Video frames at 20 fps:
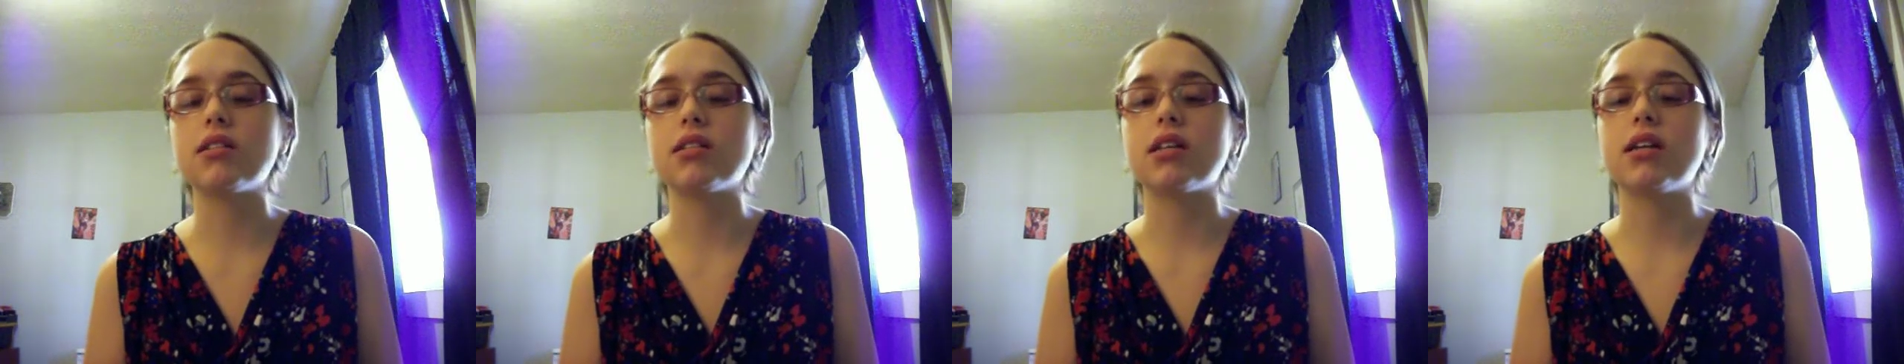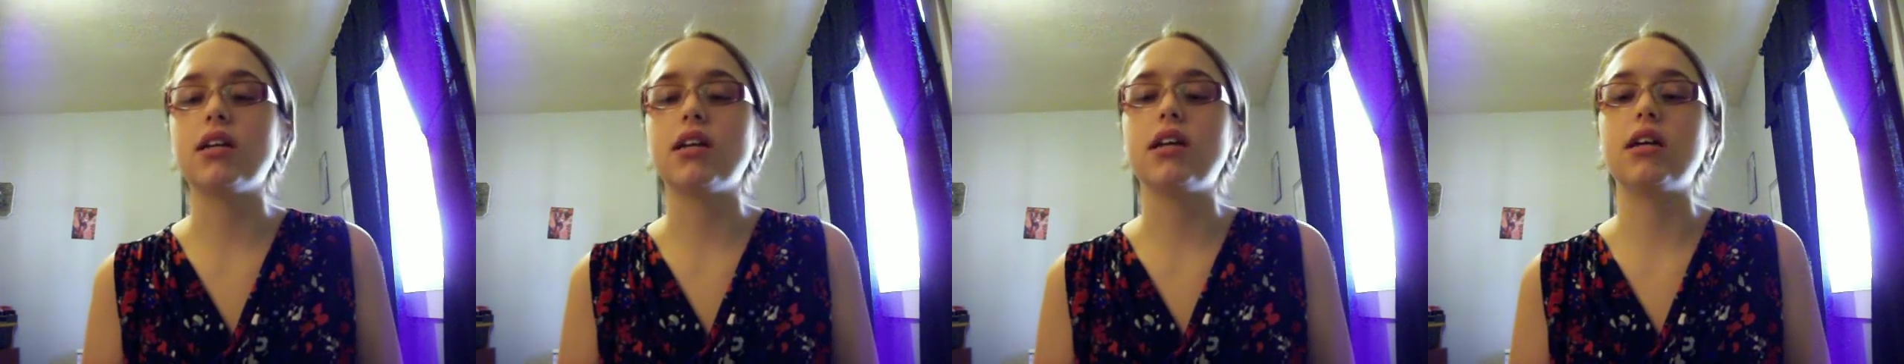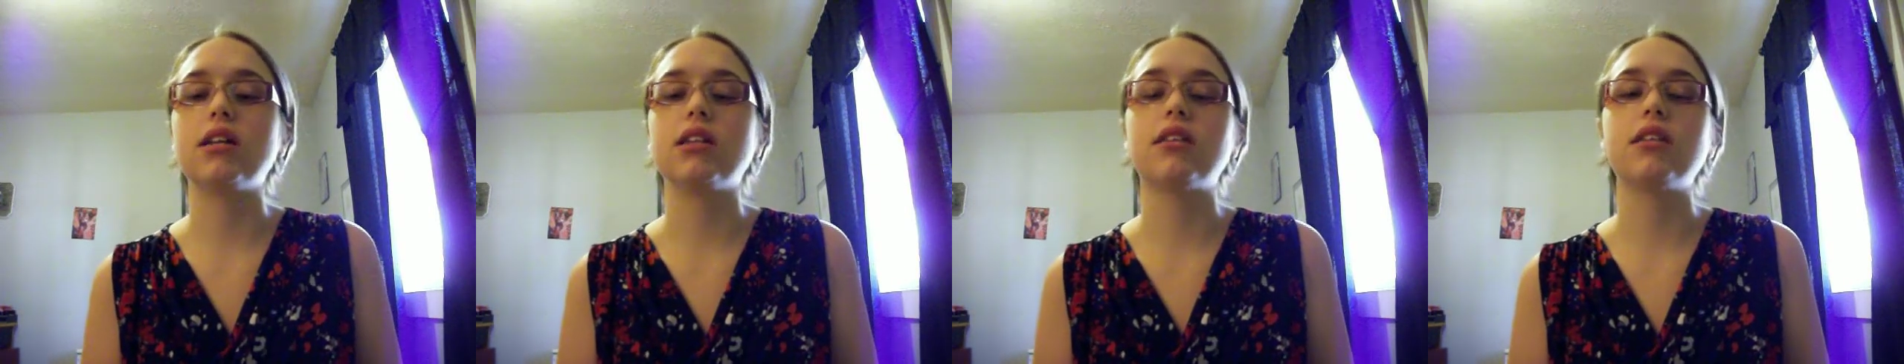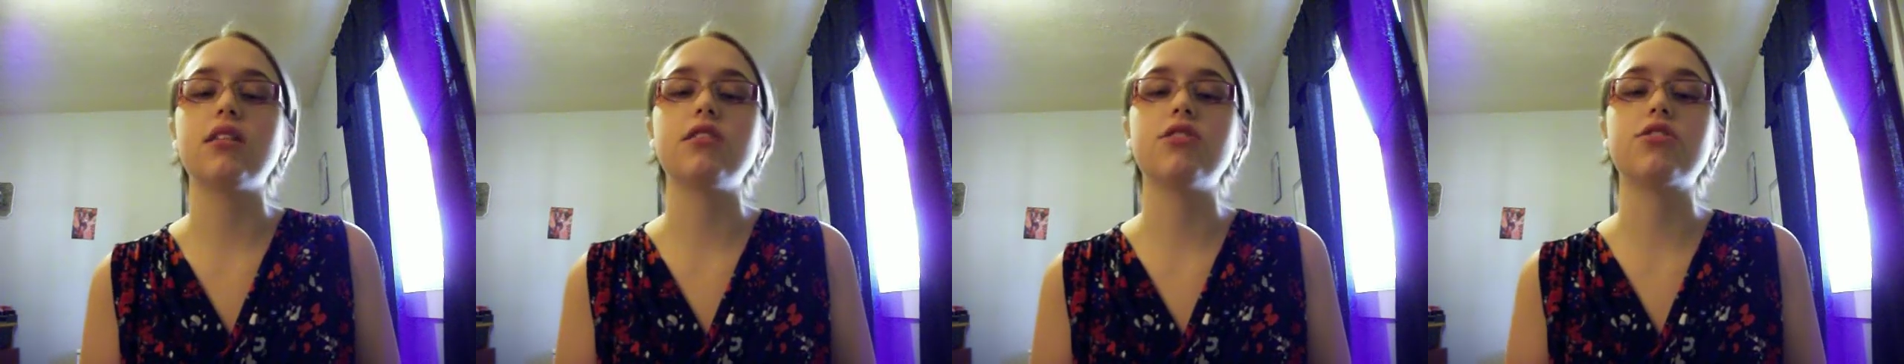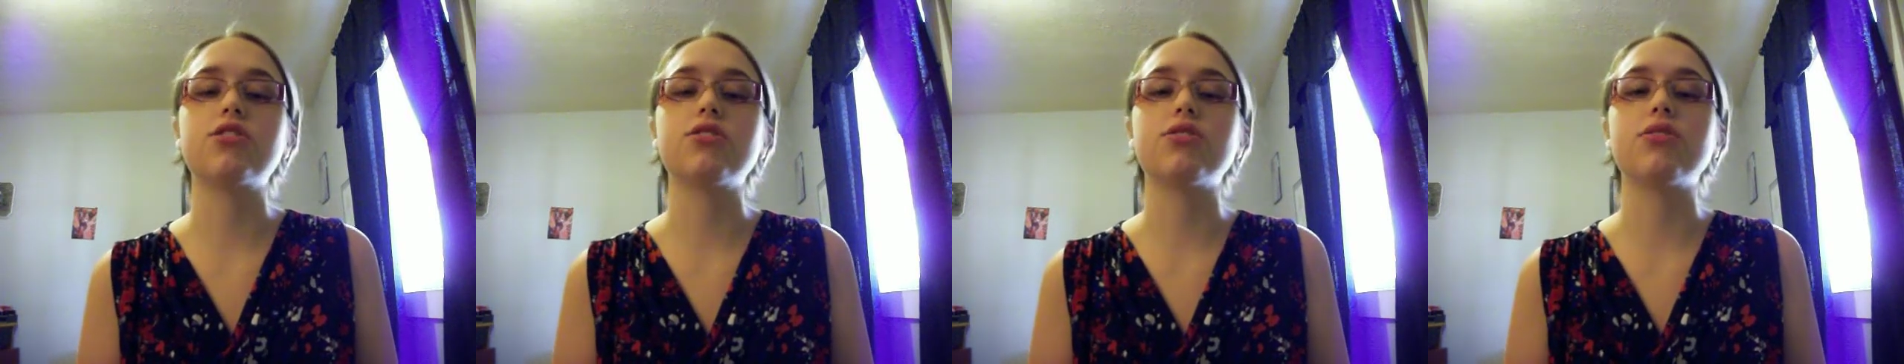and
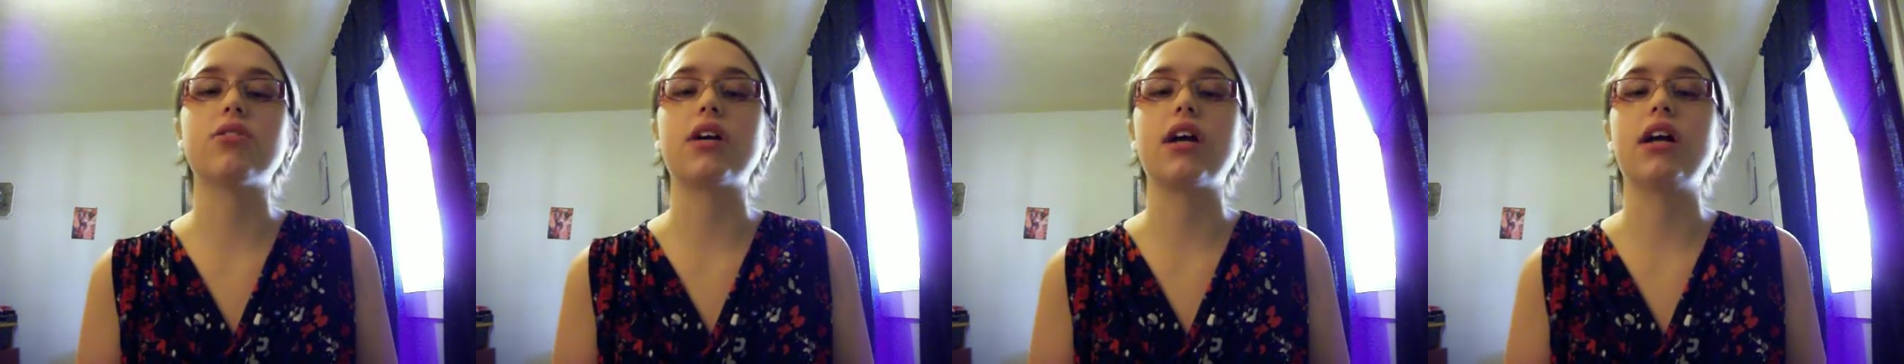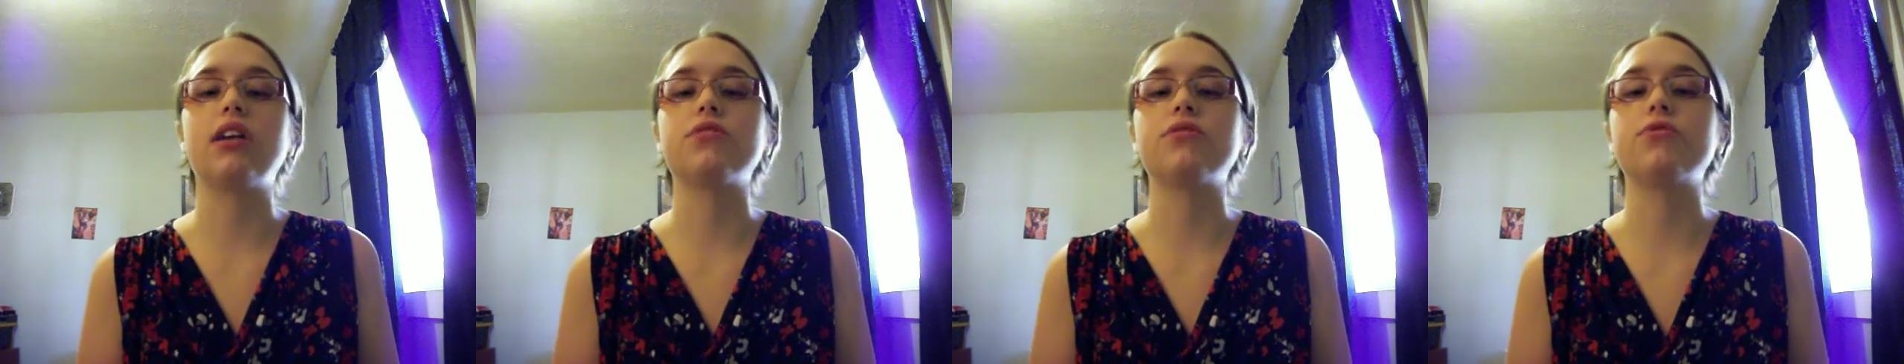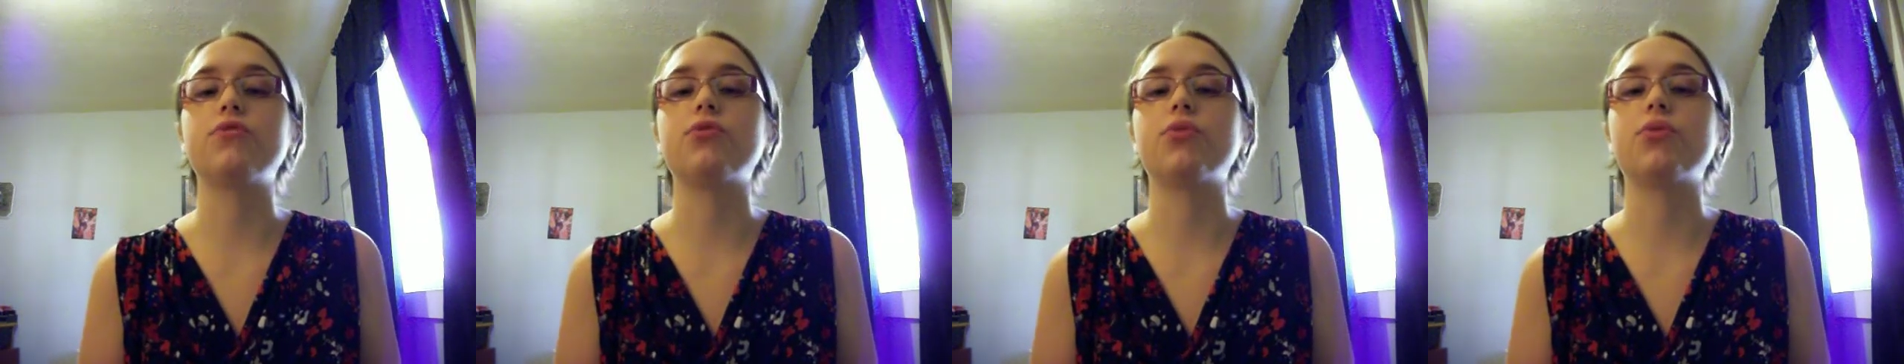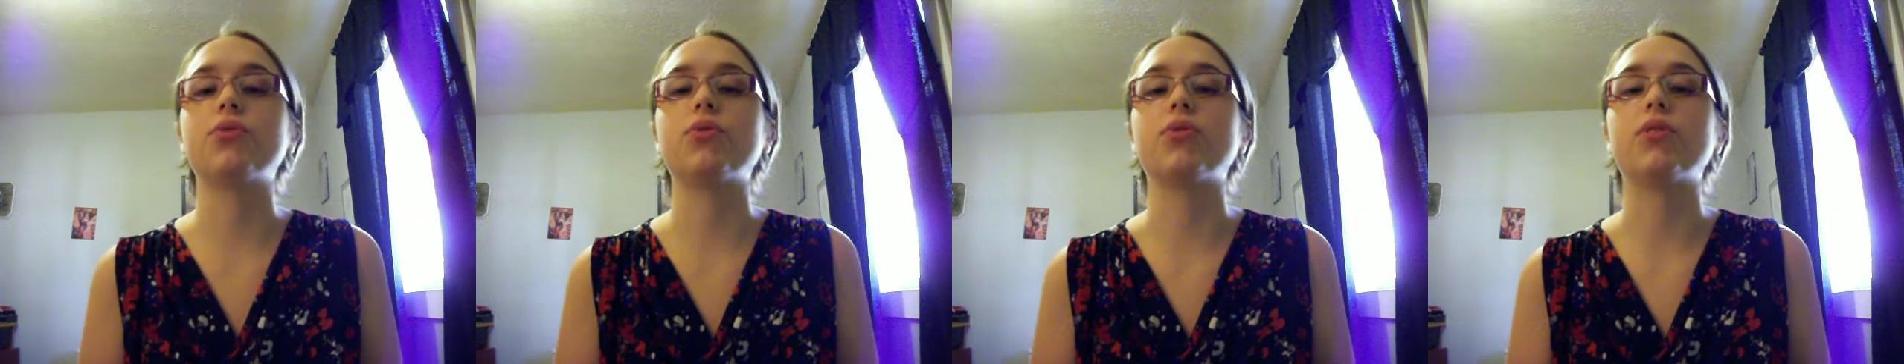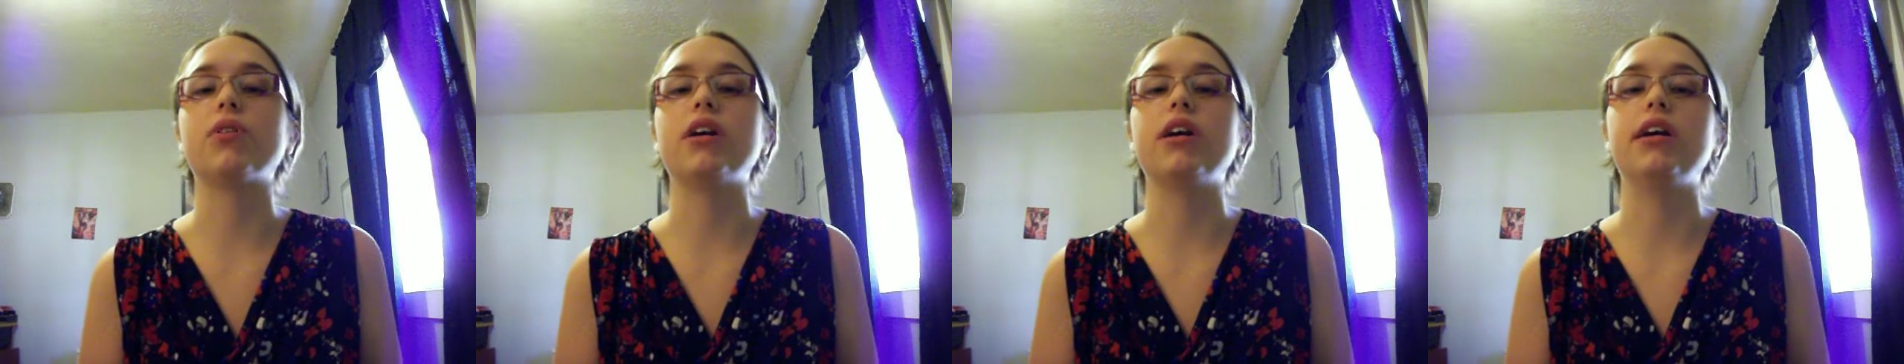things to look out
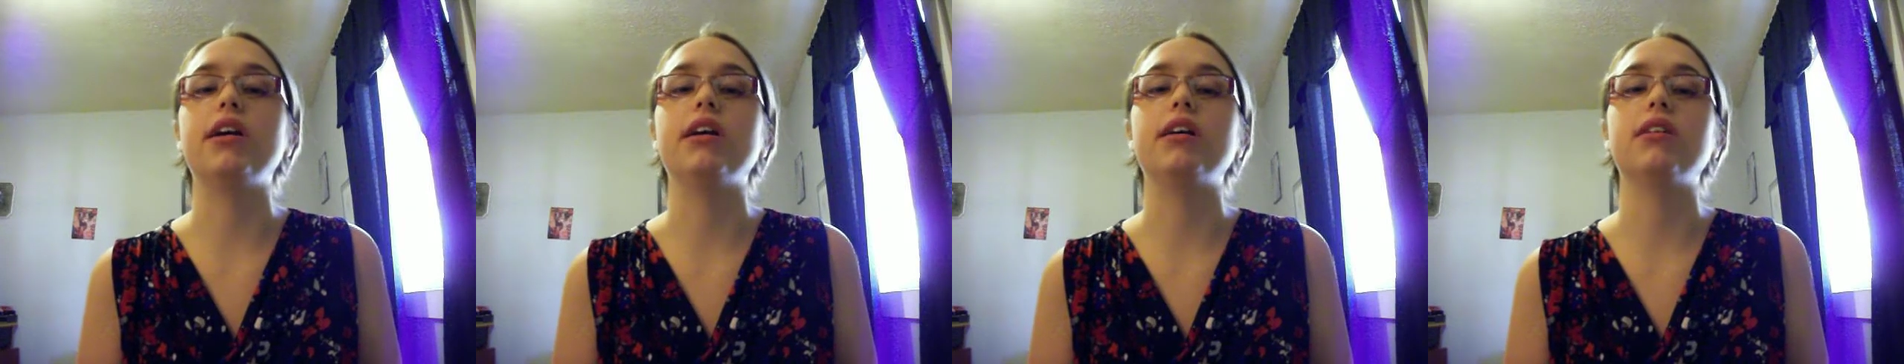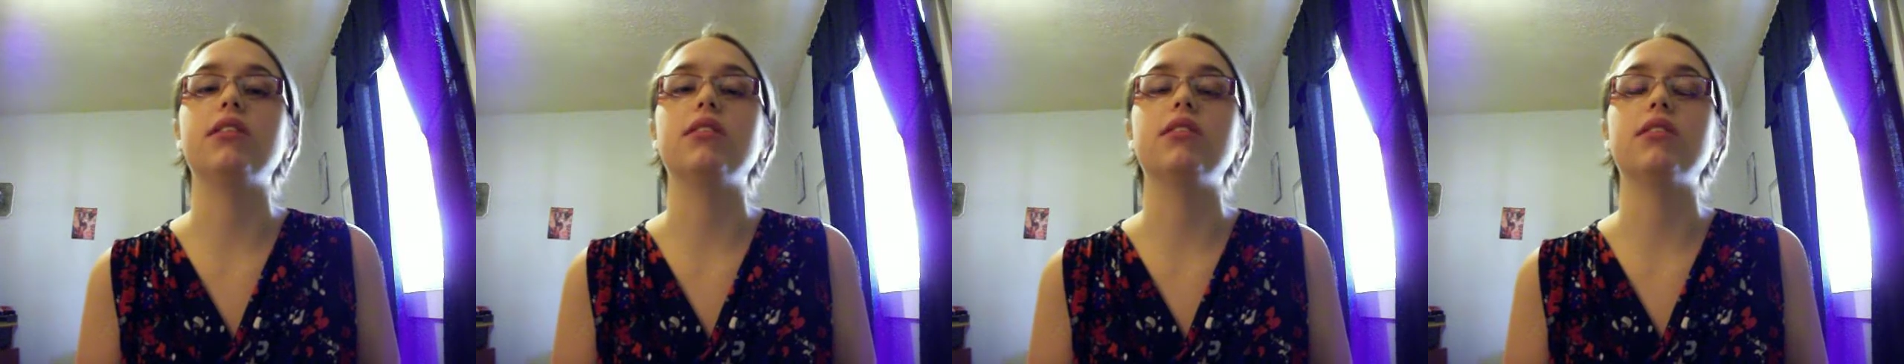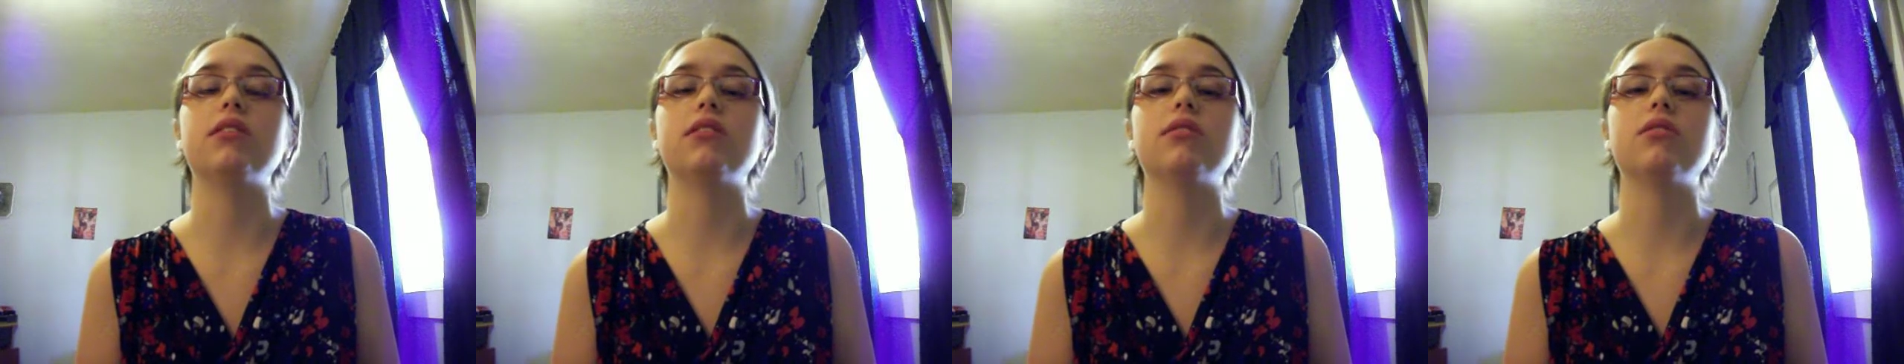for, and